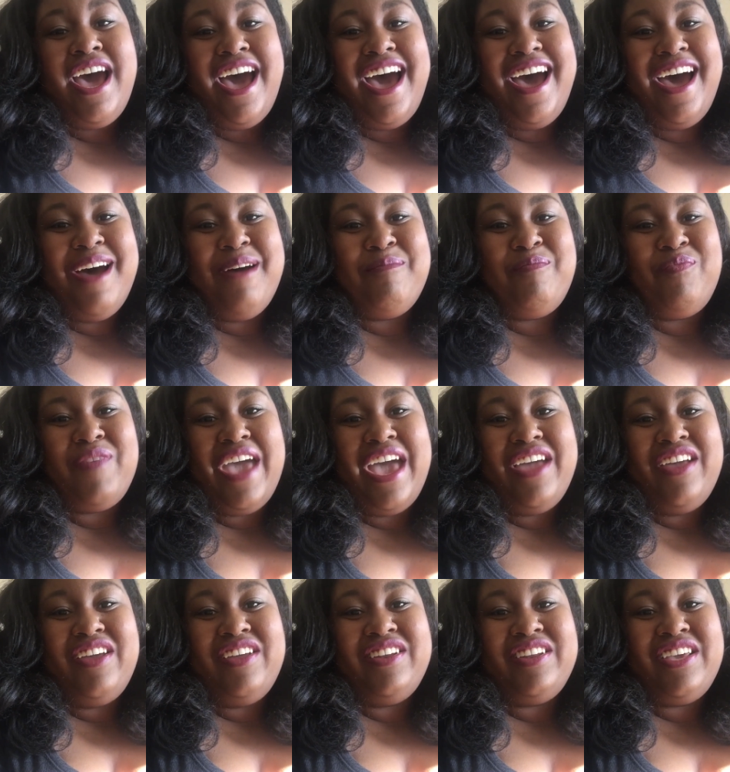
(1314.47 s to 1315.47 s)
Um,
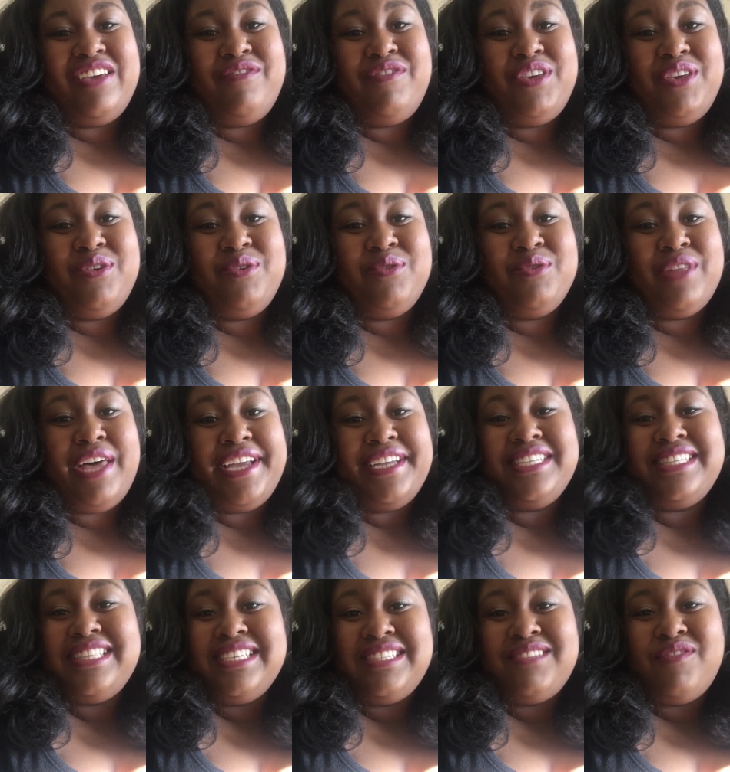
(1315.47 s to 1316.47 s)
and if you
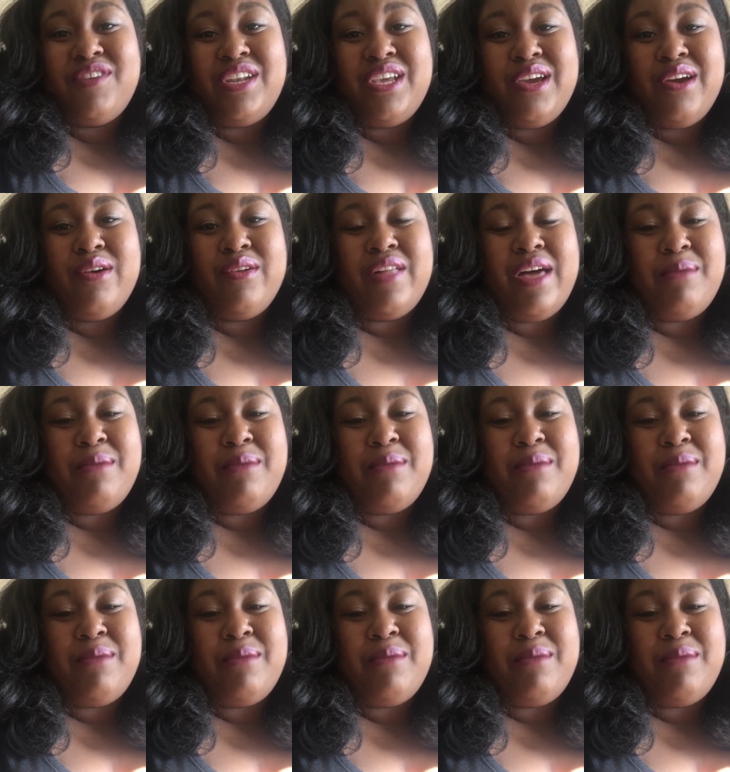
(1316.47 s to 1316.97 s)
liked this video,